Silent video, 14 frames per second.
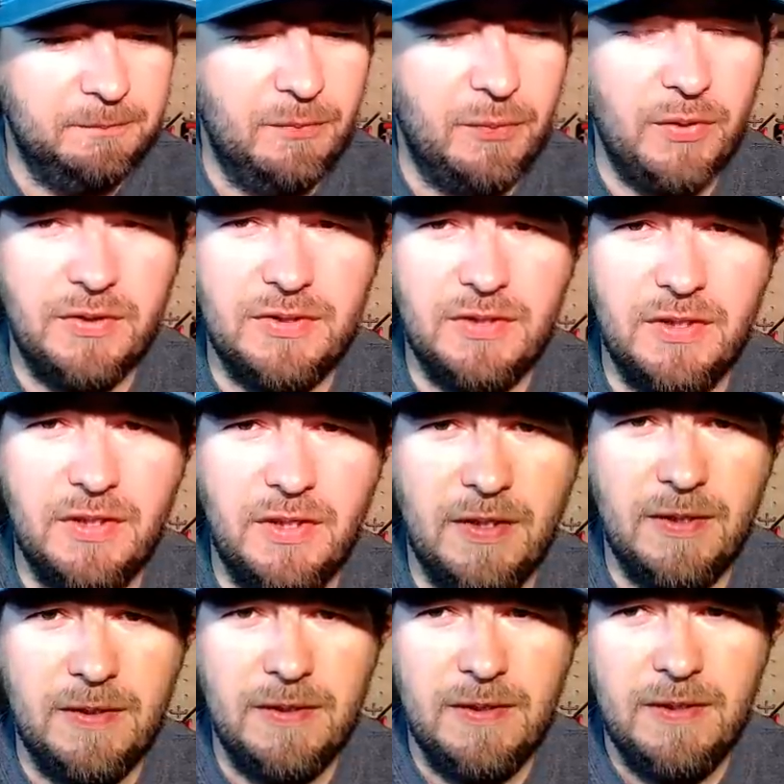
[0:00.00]

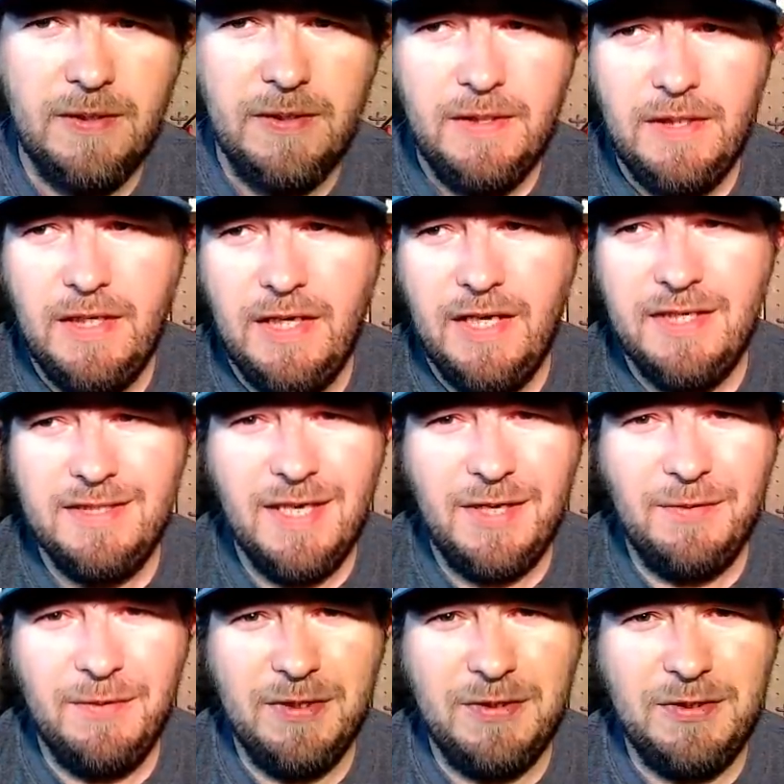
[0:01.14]
going to
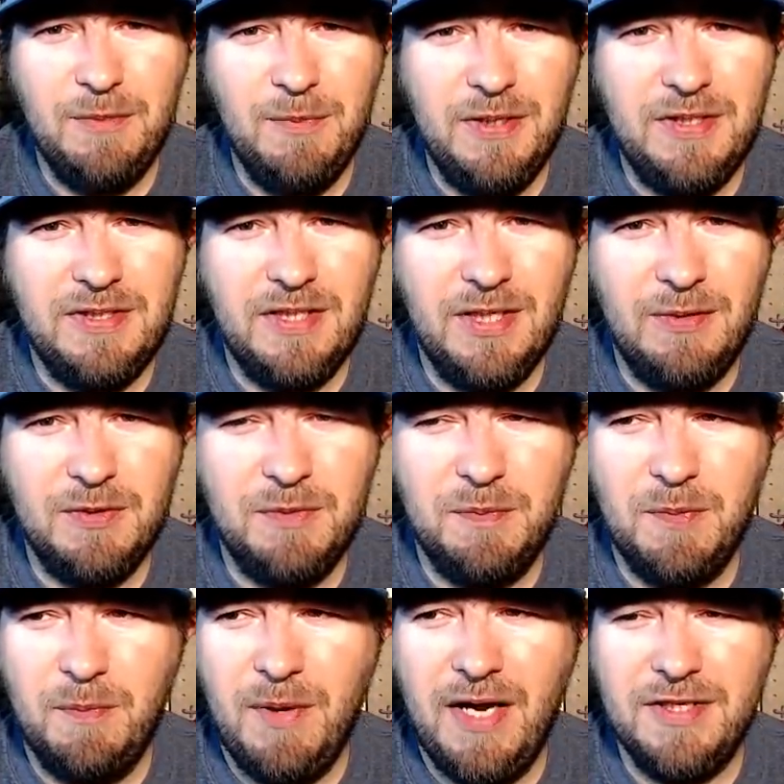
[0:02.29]
get too many secrets,
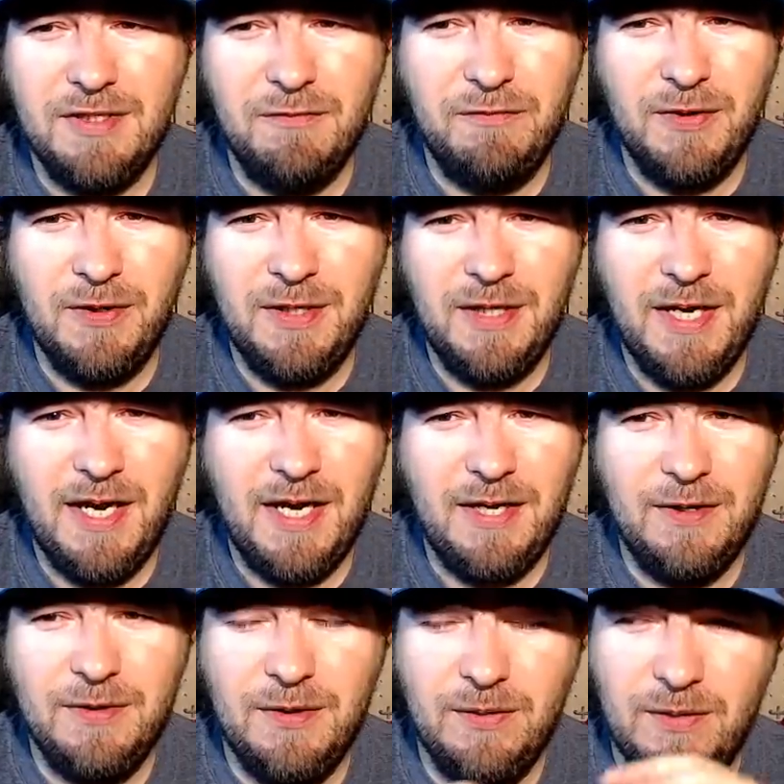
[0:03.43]
but Matt's a funny guy, a
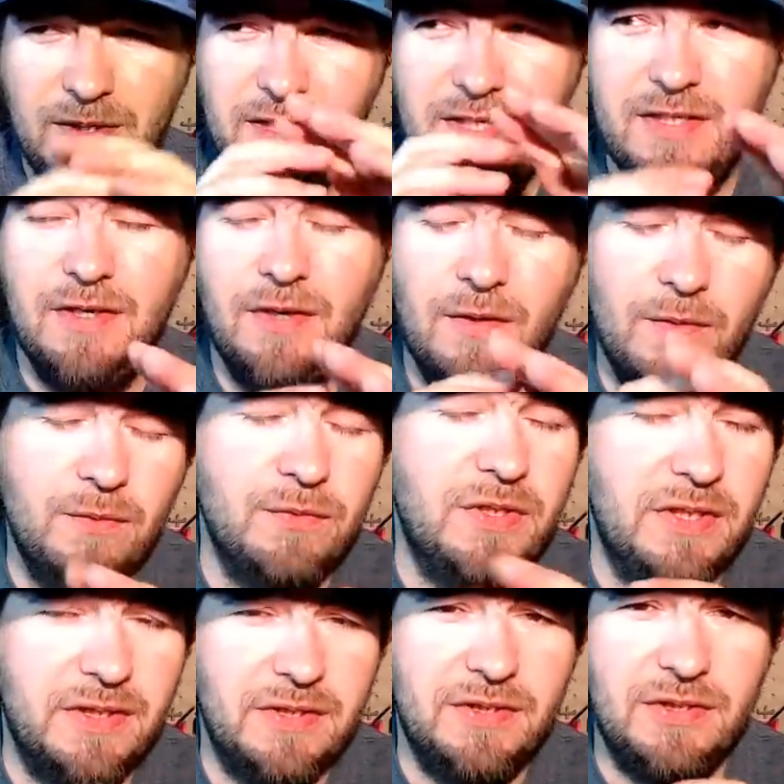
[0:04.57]
good dude, and he knows
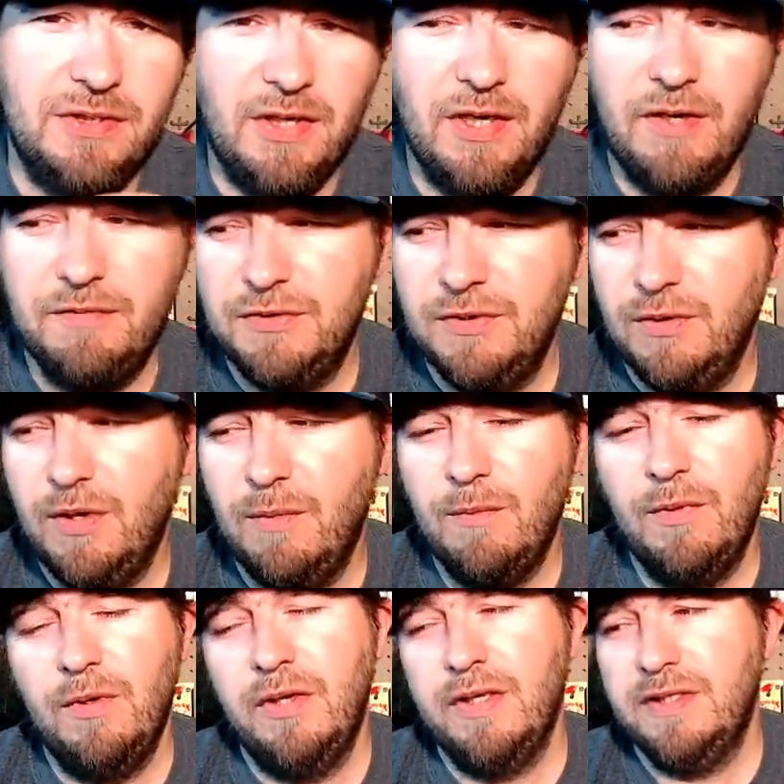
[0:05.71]
his stuff, so I'm
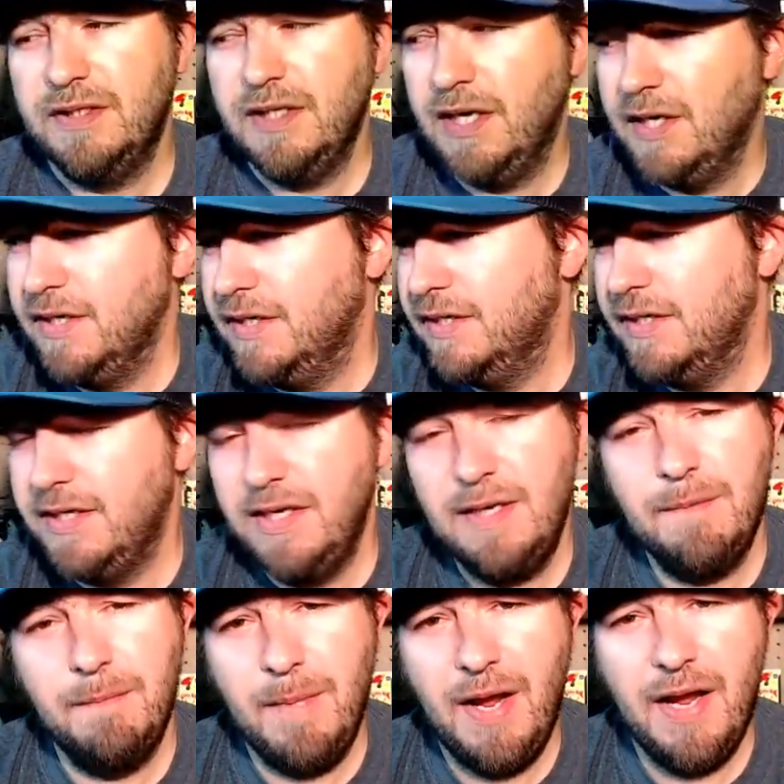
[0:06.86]
really excited to
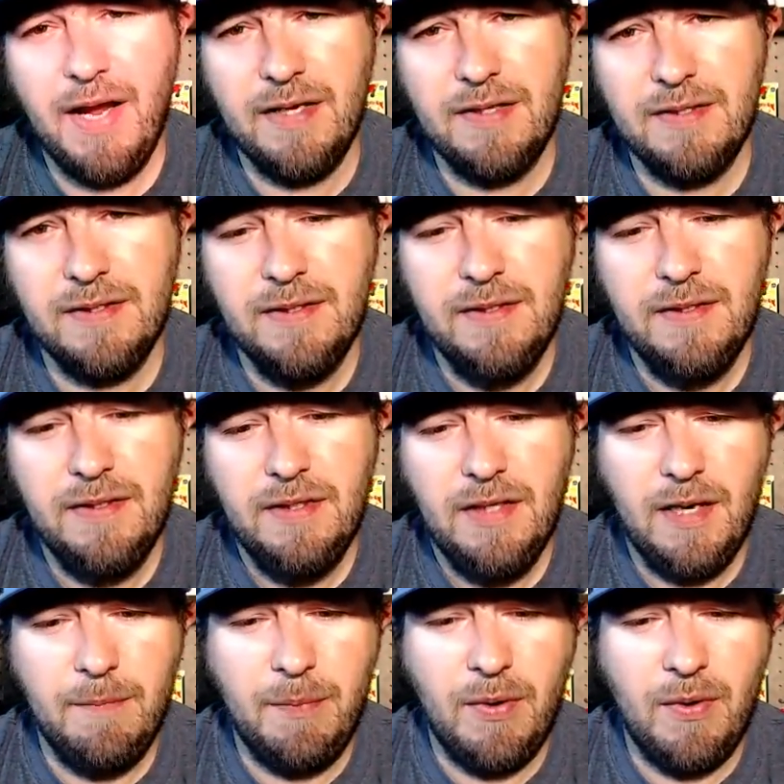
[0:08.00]
get Matt
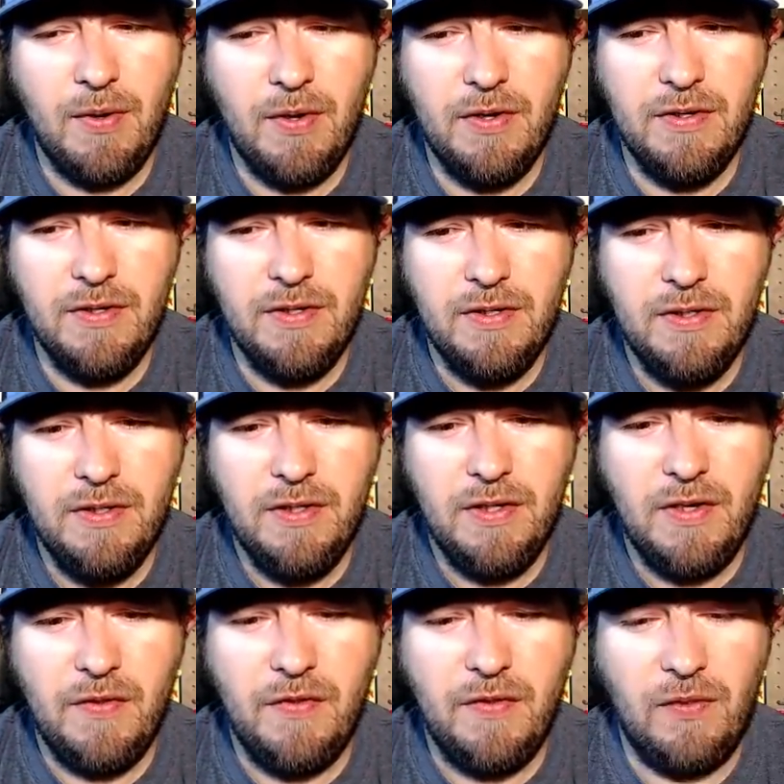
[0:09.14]
up on
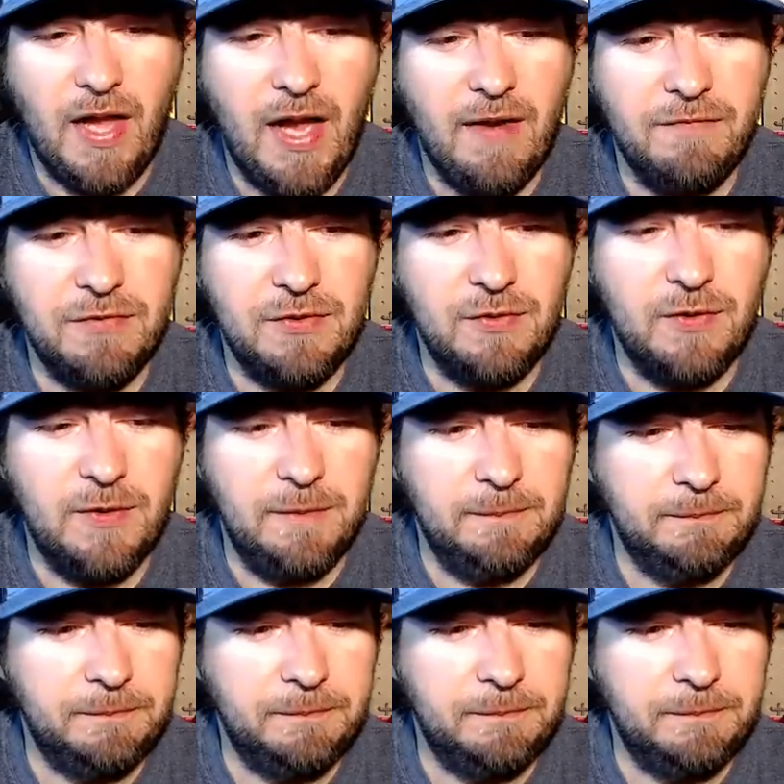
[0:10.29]
the live stream.